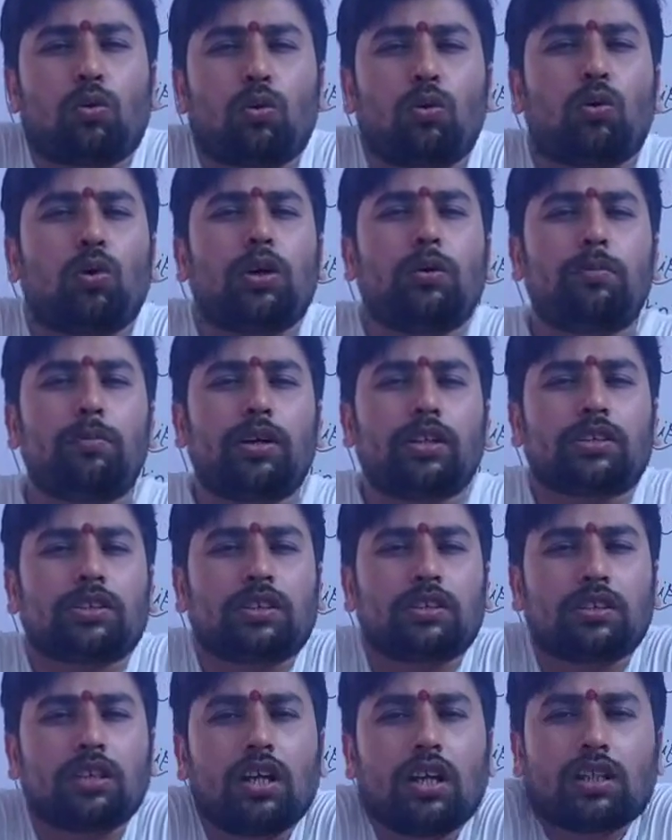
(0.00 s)
old
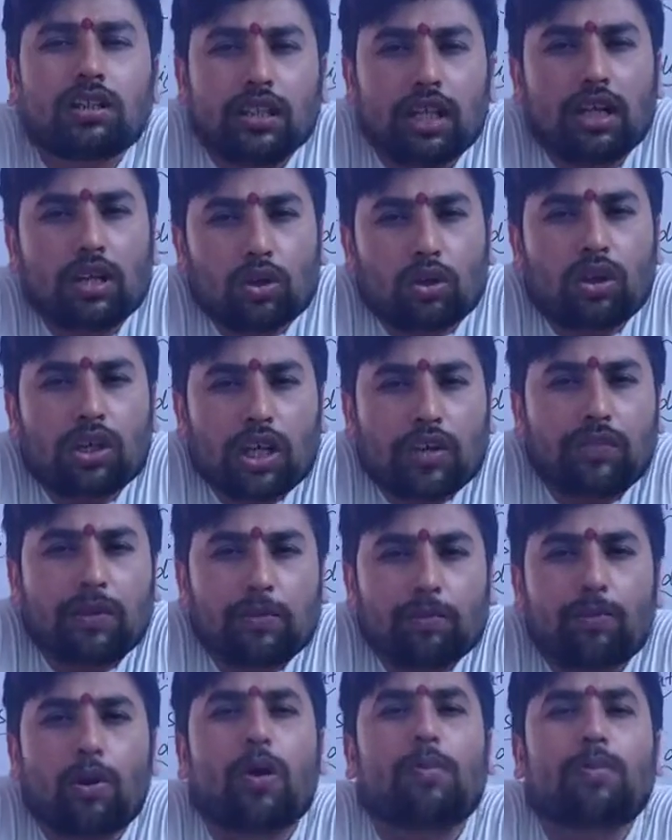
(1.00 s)
person they are not
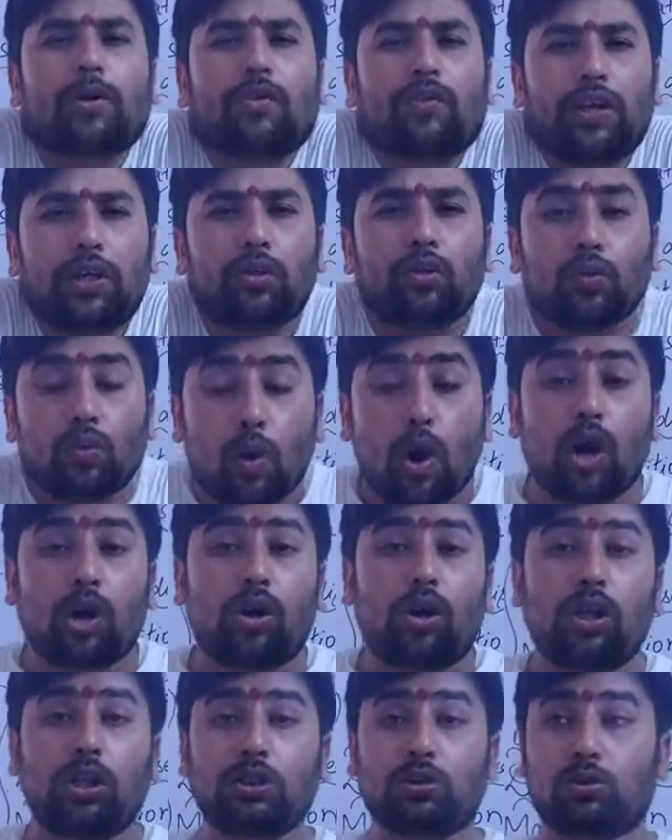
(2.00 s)
having proper way to walk
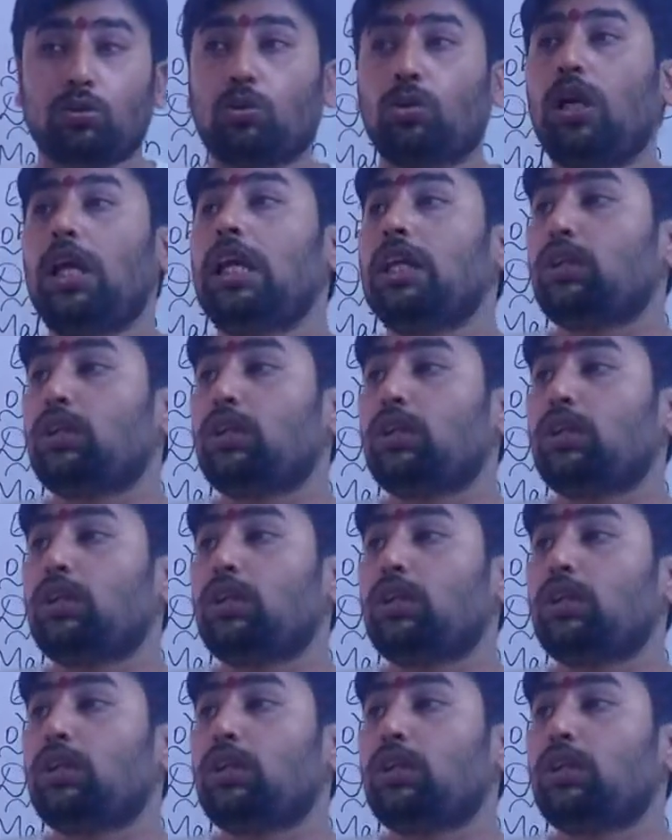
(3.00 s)
also